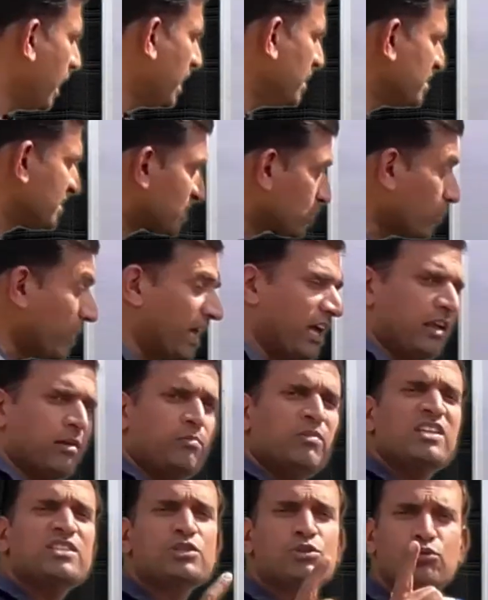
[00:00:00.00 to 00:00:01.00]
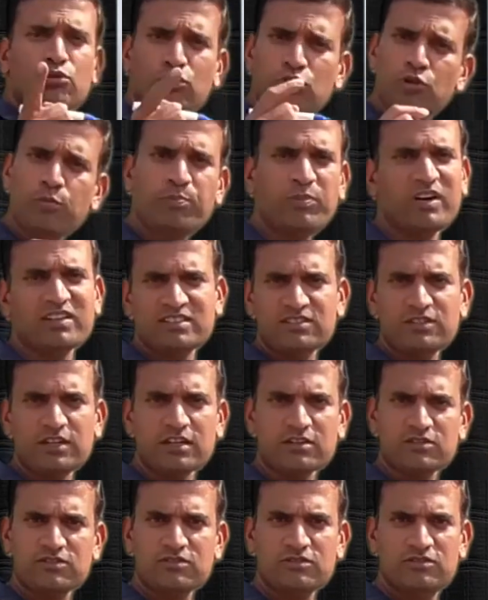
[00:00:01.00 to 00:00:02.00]
And square means 2 to the power
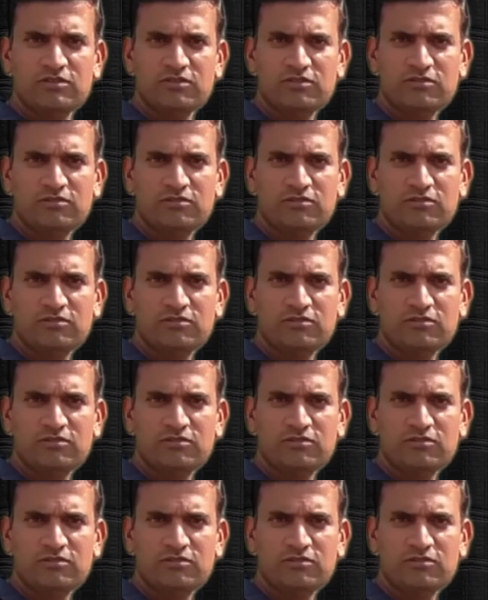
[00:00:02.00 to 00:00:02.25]
6.